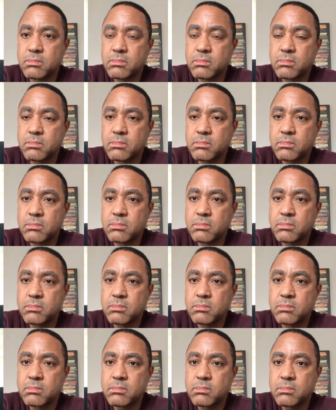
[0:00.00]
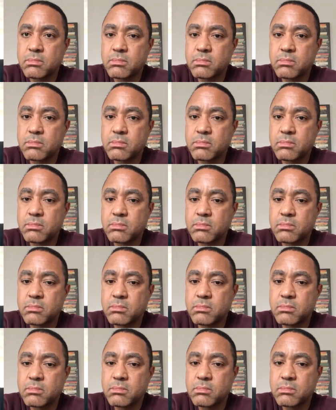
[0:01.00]

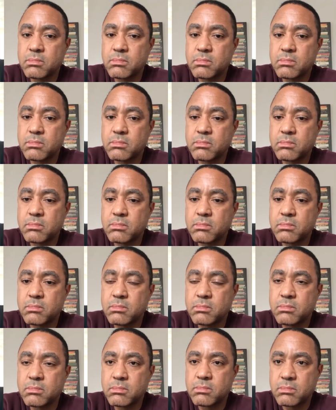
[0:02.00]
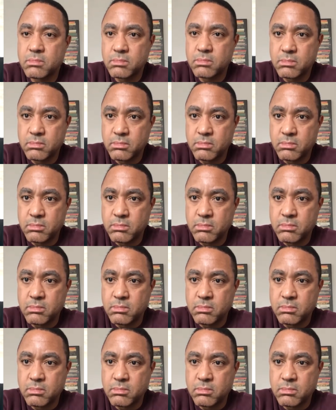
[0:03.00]
No words are spoken by the person on screen.